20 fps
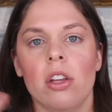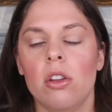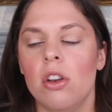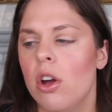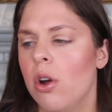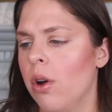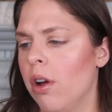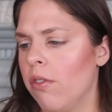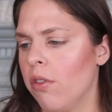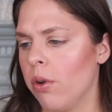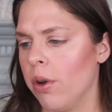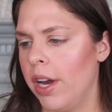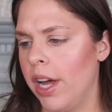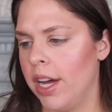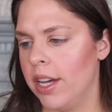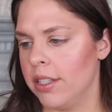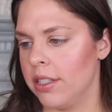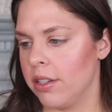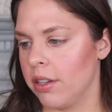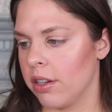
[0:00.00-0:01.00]
You know, everyone
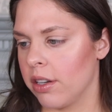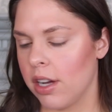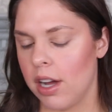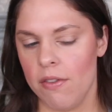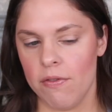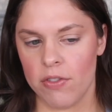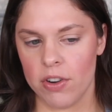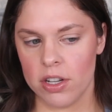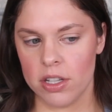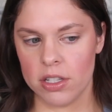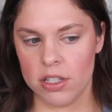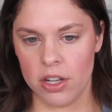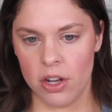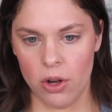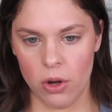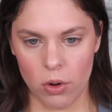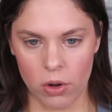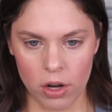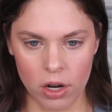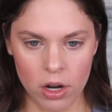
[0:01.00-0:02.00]
has their comfort
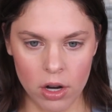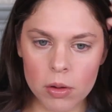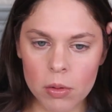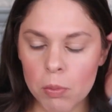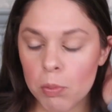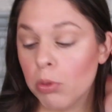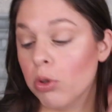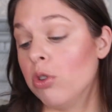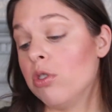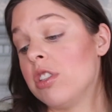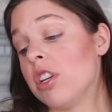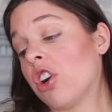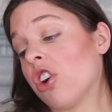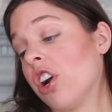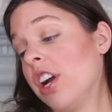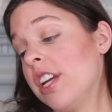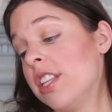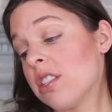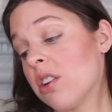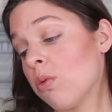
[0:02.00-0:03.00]
zone. Blues and
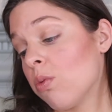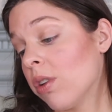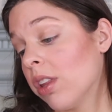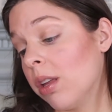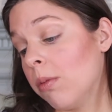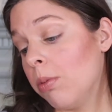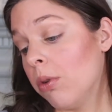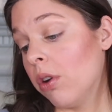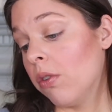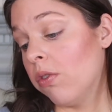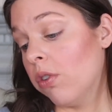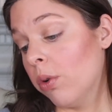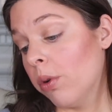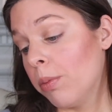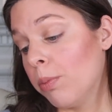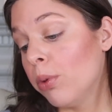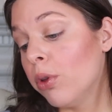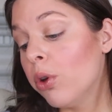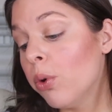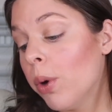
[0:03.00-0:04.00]
greens are really beautiful
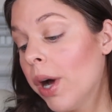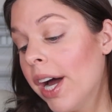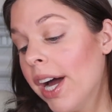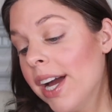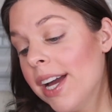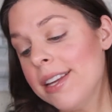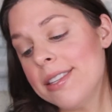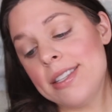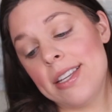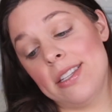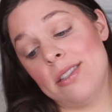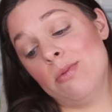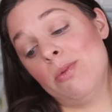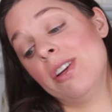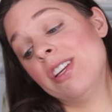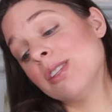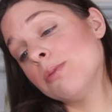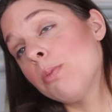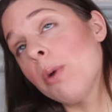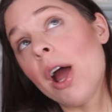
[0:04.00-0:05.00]
with blue eyes as
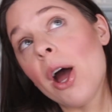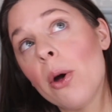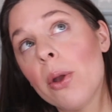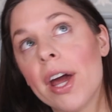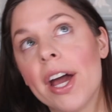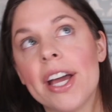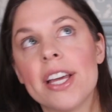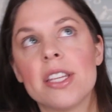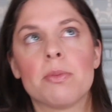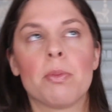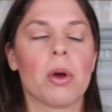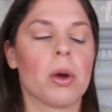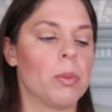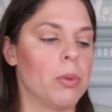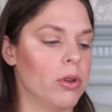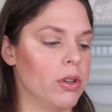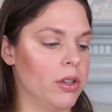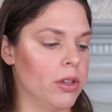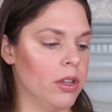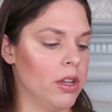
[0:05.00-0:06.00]
well as brown eyes.
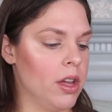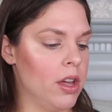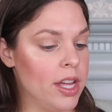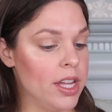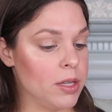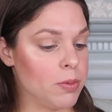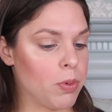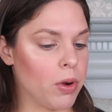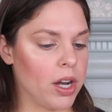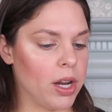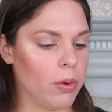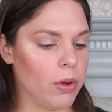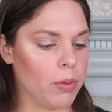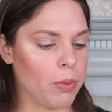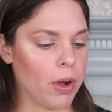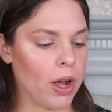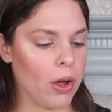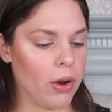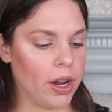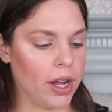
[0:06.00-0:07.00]
Purple is pretty with
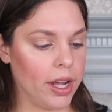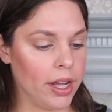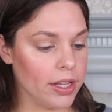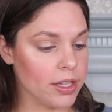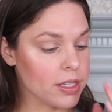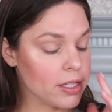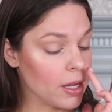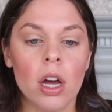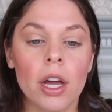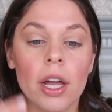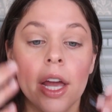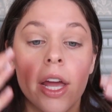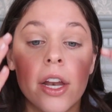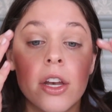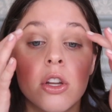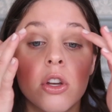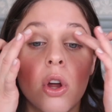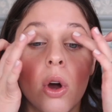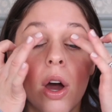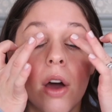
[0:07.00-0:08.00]
brown eyes.
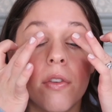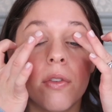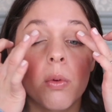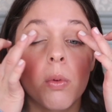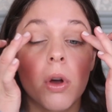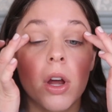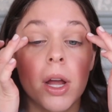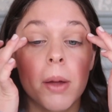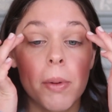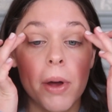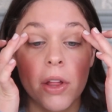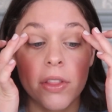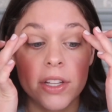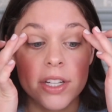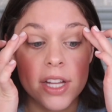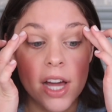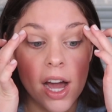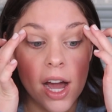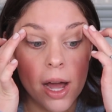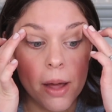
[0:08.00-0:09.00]
Again, you don't have to worry about the
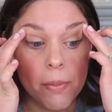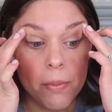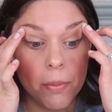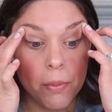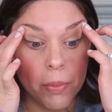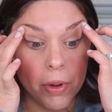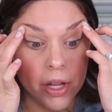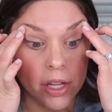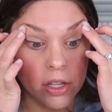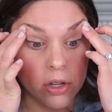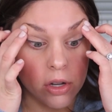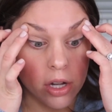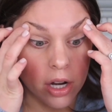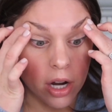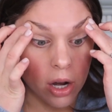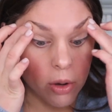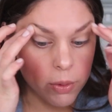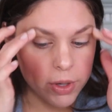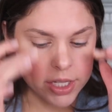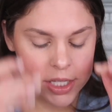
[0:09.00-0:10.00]
top, but you could
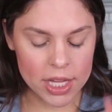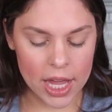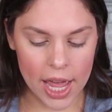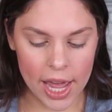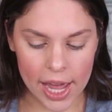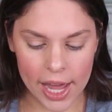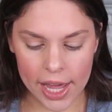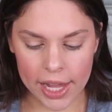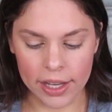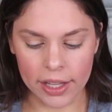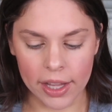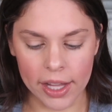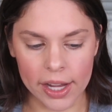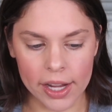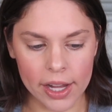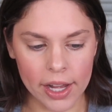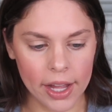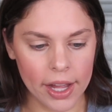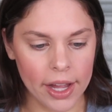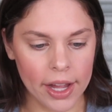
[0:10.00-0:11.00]
always add
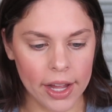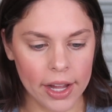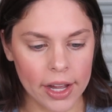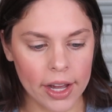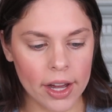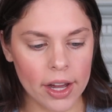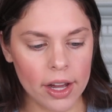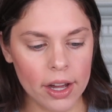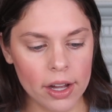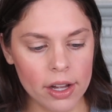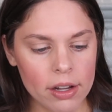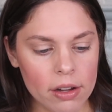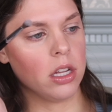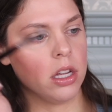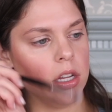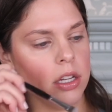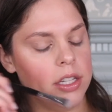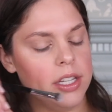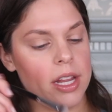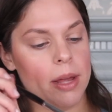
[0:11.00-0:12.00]
like a
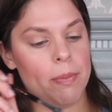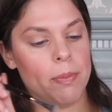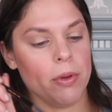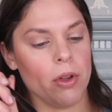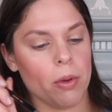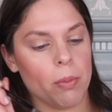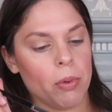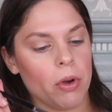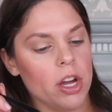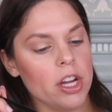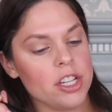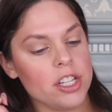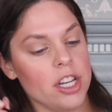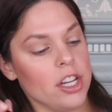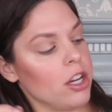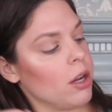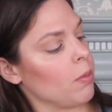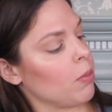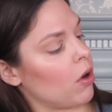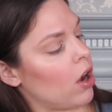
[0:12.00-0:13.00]
dip your brush
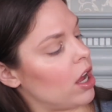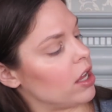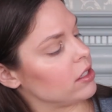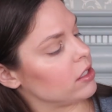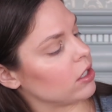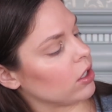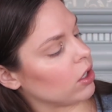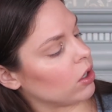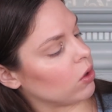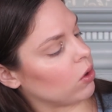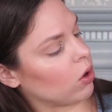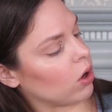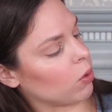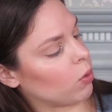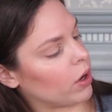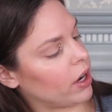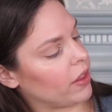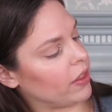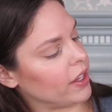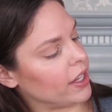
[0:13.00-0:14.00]
in your bronzer or
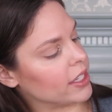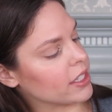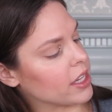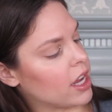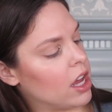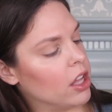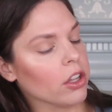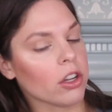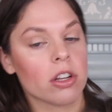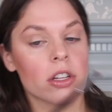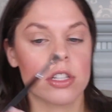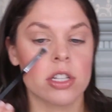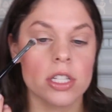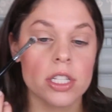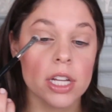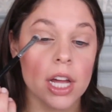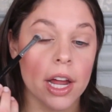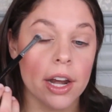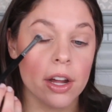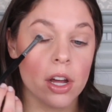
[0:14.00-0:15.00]
one of these colors,
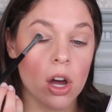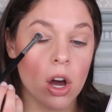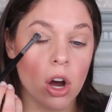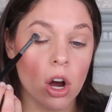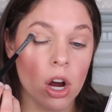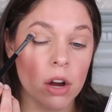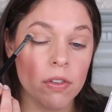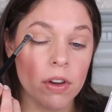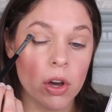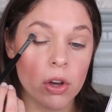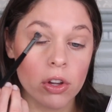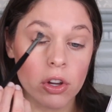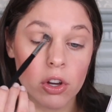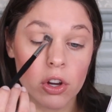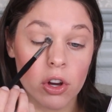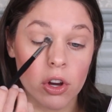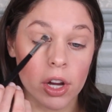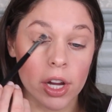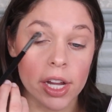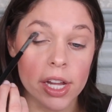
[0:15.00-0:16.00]
just kind of carve out
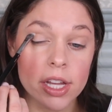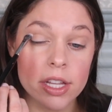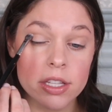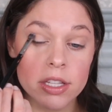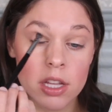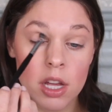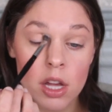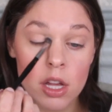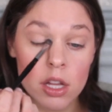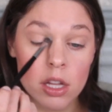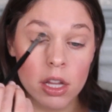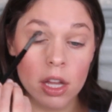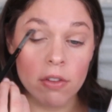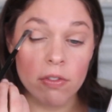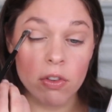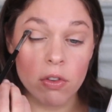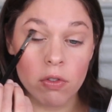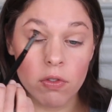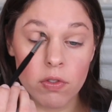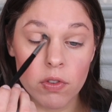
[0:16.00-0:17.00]
your crease.
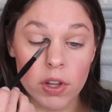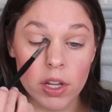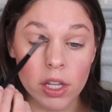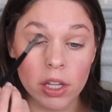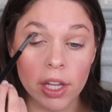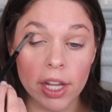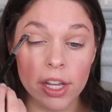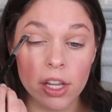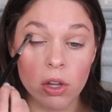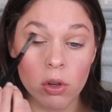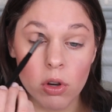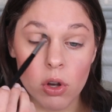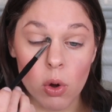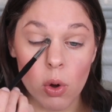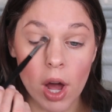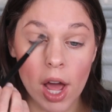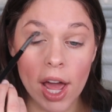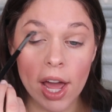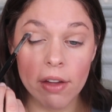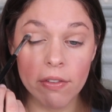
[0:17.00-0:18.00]
If you feel like you
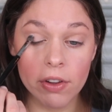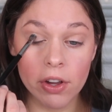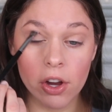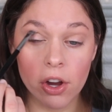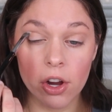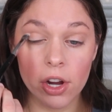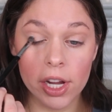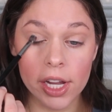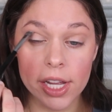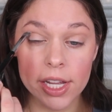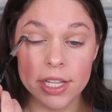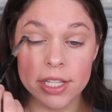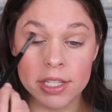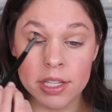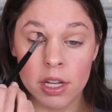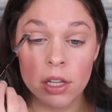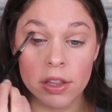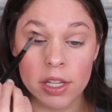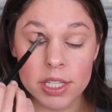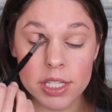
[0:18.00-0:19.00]
don't have a
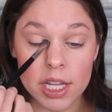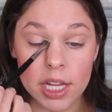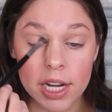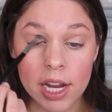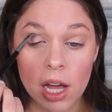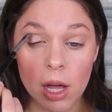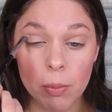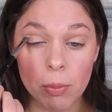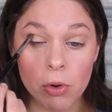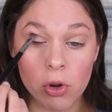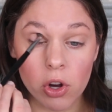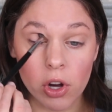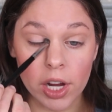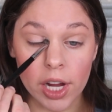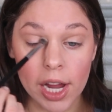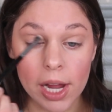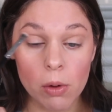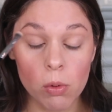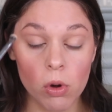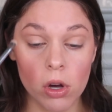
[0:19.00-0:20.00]
crease, this can help
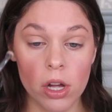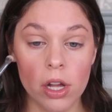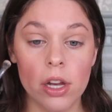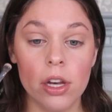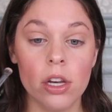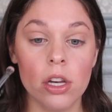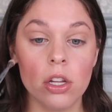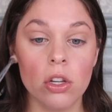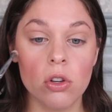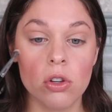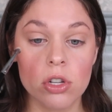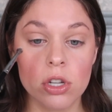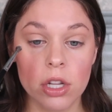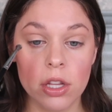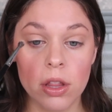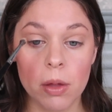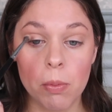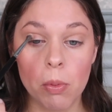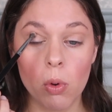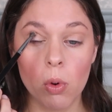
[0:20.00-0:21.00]
create one.
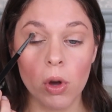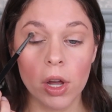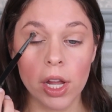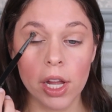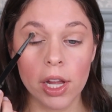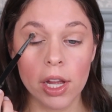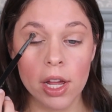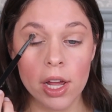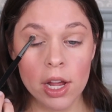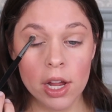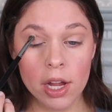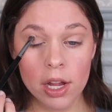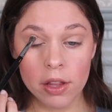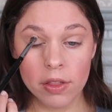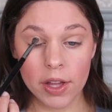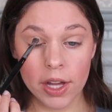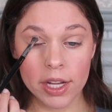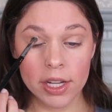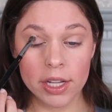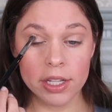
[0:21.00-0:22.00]
Usually the point
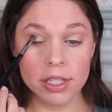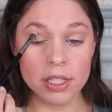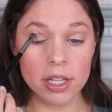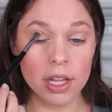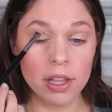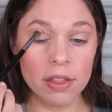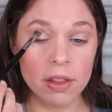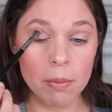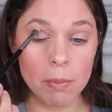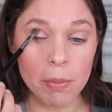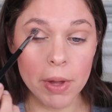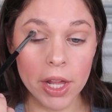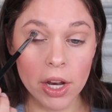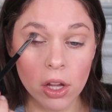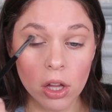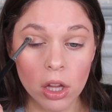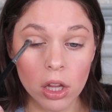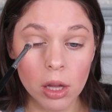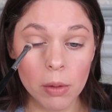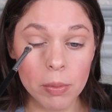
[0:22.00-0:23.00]
that is in the
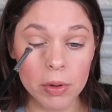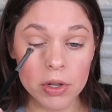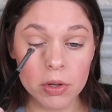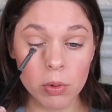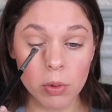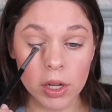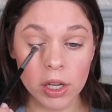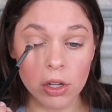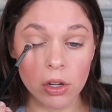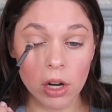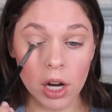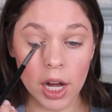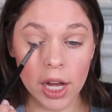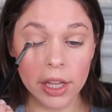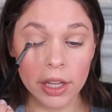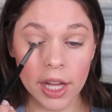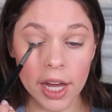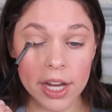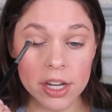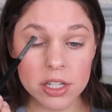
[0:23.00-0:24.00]
middle between your
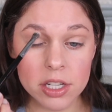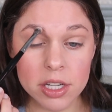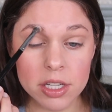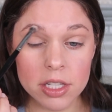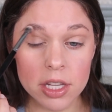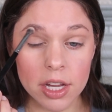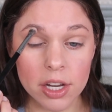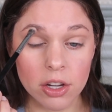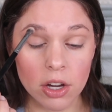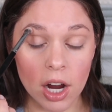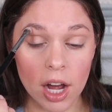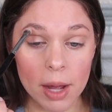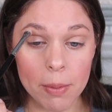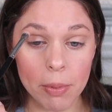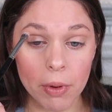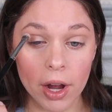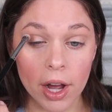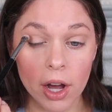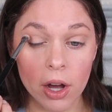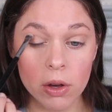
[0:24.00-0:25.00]
eyelashes and your
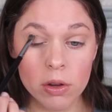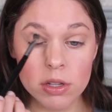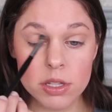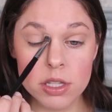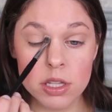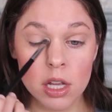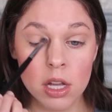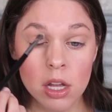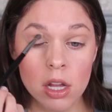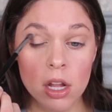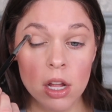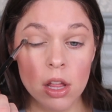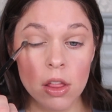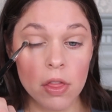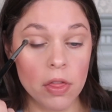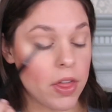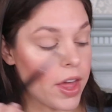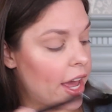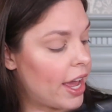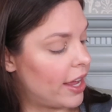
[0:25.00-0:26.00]
eyebrows,
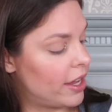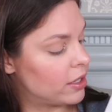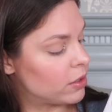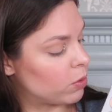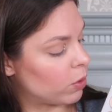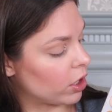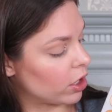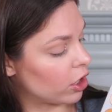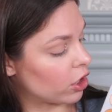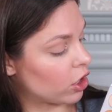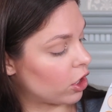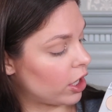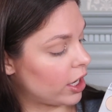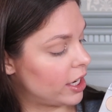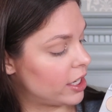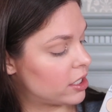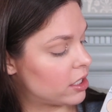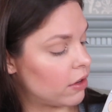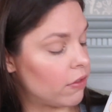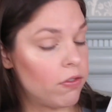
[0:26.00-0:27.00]
that is where your
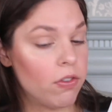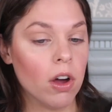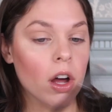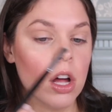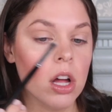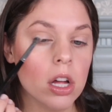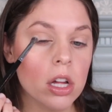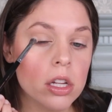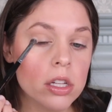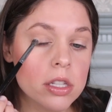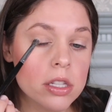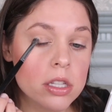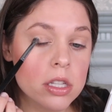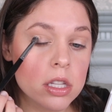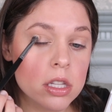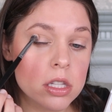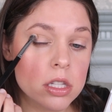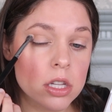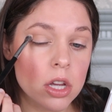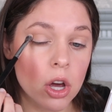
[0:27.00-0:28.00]
crease
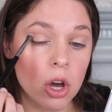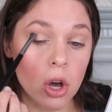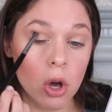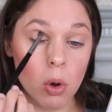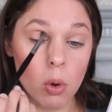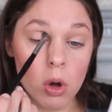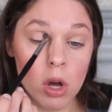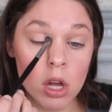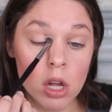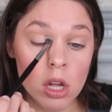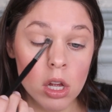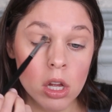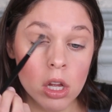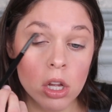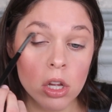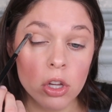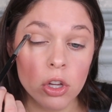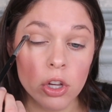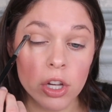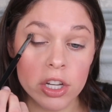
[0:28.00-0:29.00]
falls. So
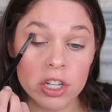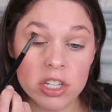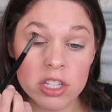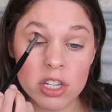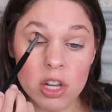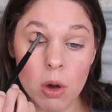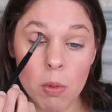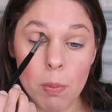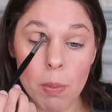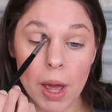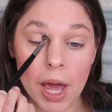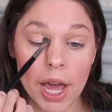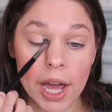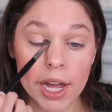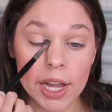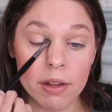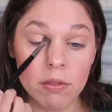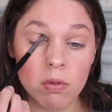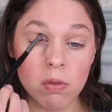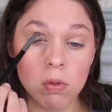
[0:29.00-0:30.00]
you can just go
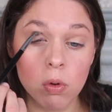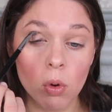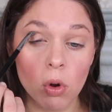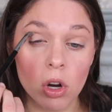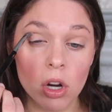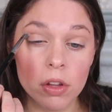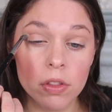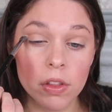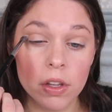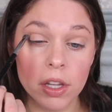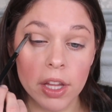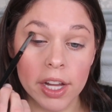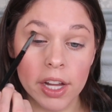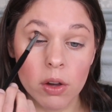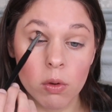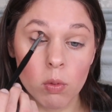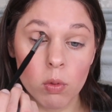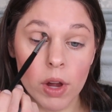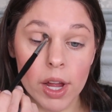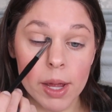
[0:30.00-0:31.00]
back and forth in
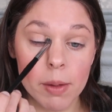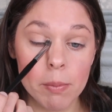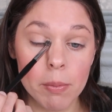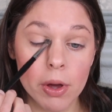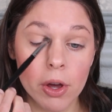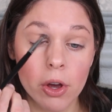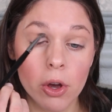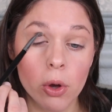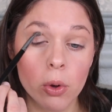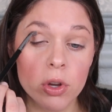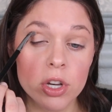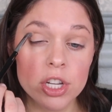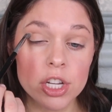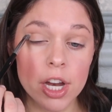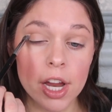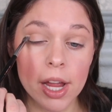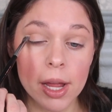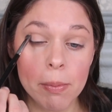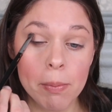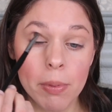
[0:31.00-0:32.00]
like a rainbow
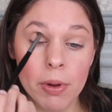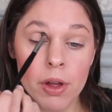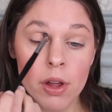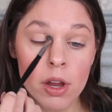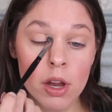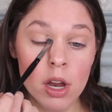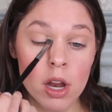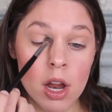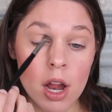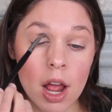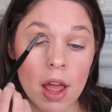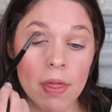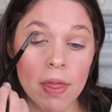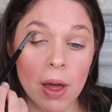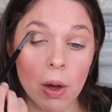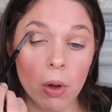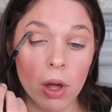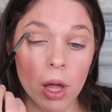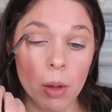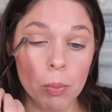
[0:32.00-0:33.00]
shape, and
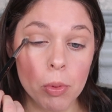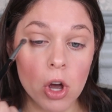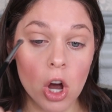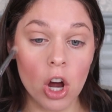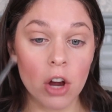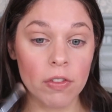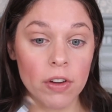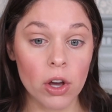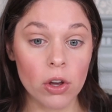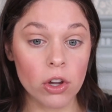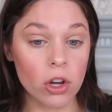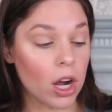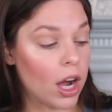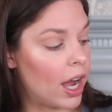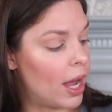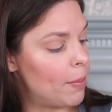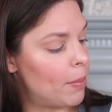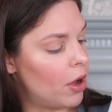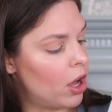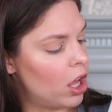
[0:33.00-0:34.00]
that will help carve out your
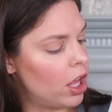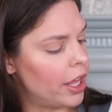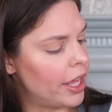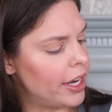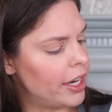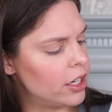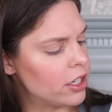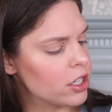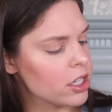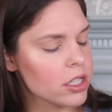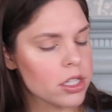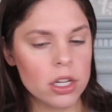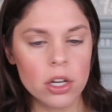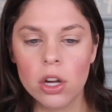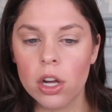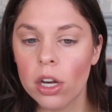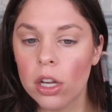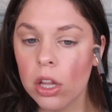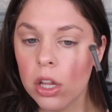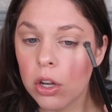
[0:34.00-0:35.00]
eyeball. And it's just a
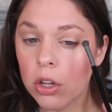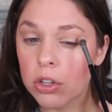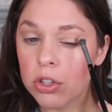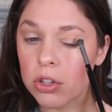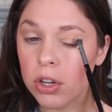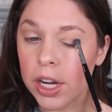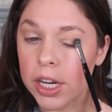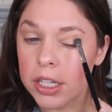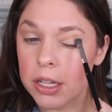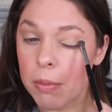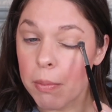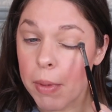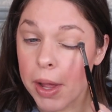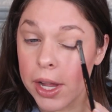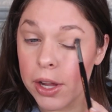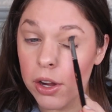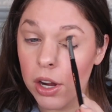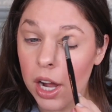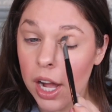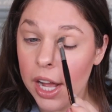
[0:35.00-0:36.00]
good little trick to
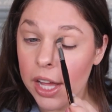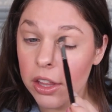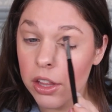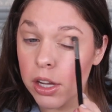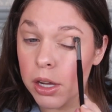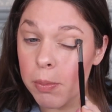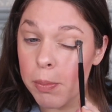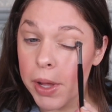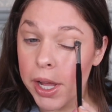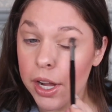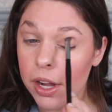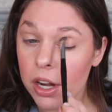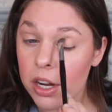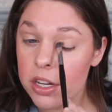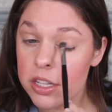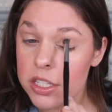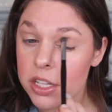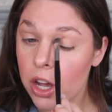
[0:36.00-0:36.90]
make your eye look bigger.